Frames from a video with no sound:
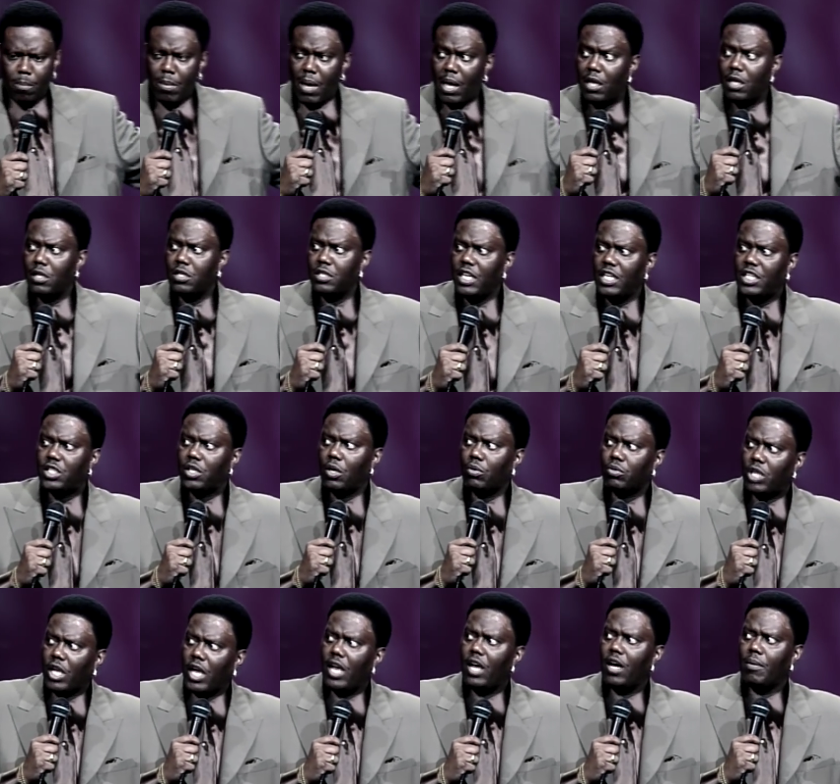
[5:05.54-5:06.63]
My little niece gonna
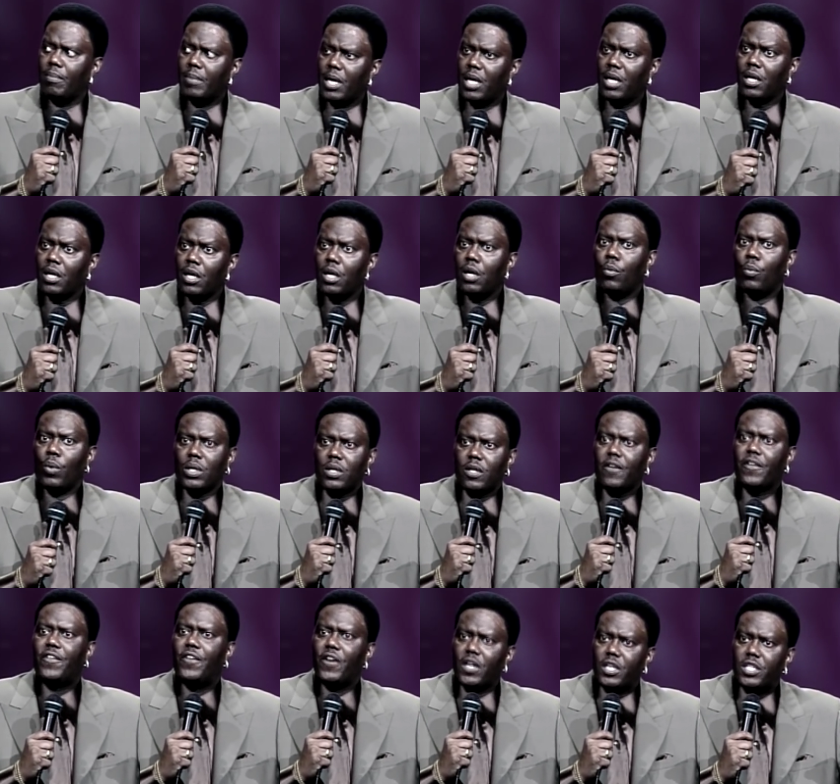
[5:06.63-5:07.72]
tell me what
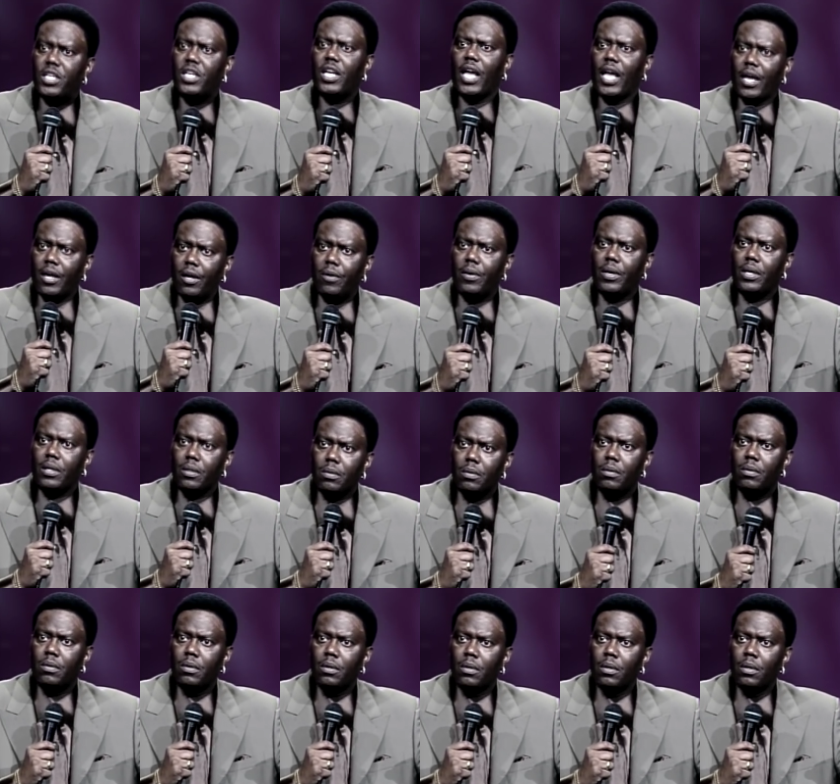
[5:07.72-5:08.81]
the fuck she ain't gonna eat.
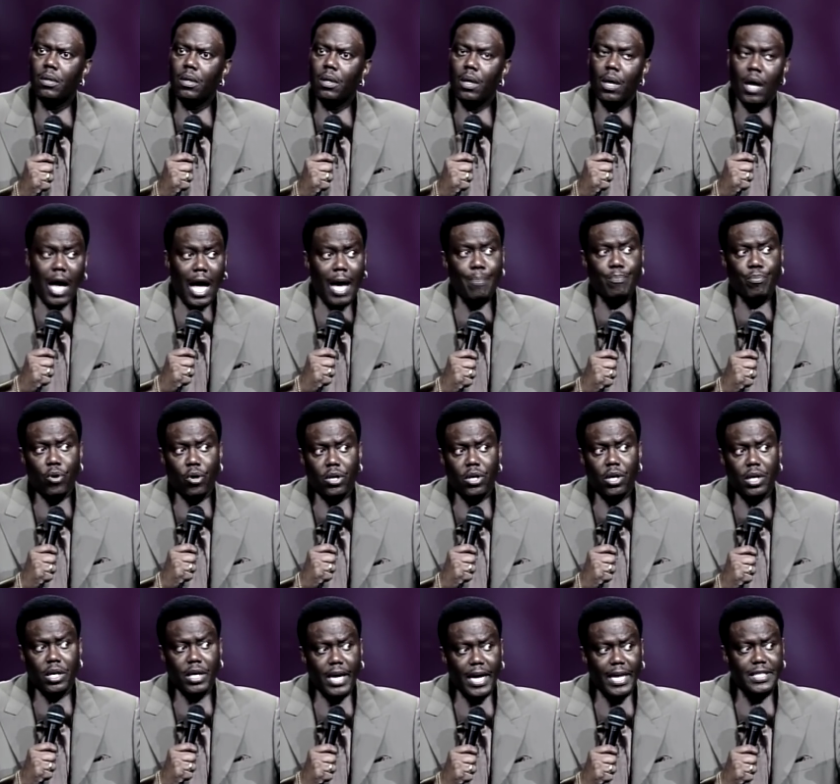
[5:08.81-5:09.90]
I broke
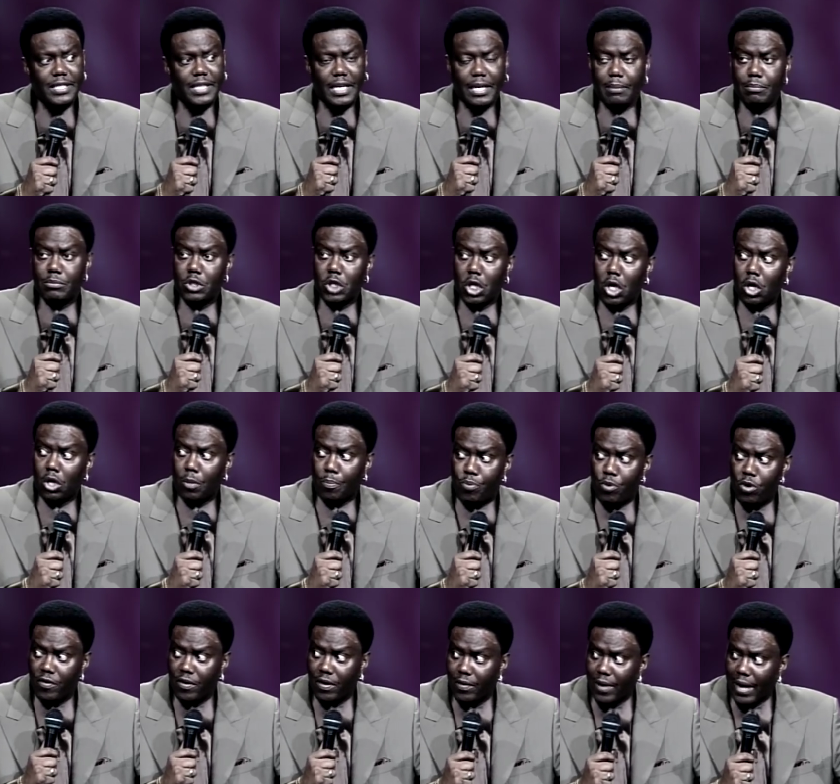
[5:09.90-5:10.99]
her goddamn jaw to
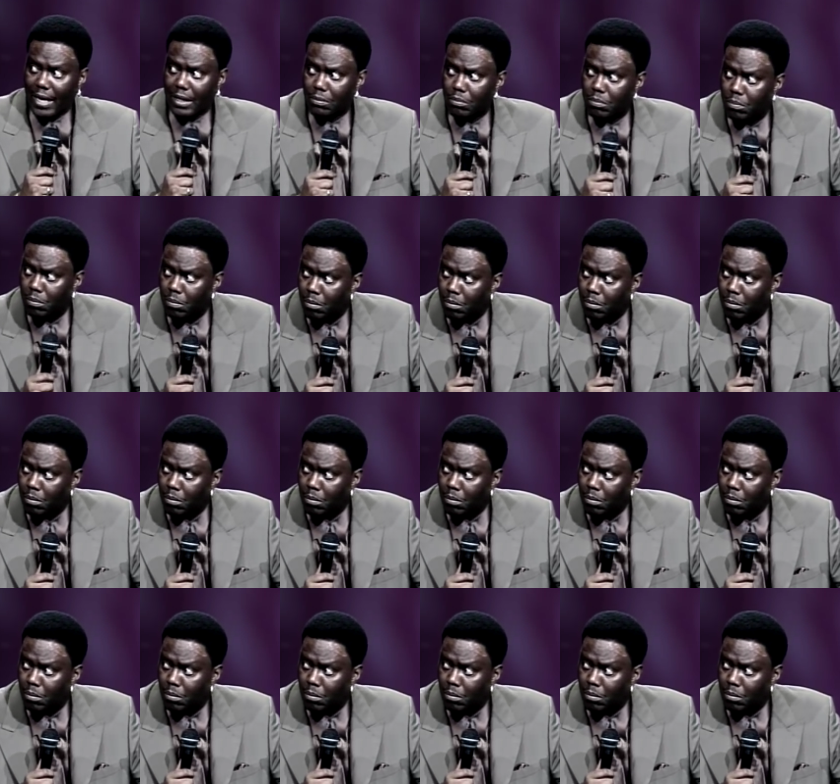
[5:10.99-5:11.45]
prove her right.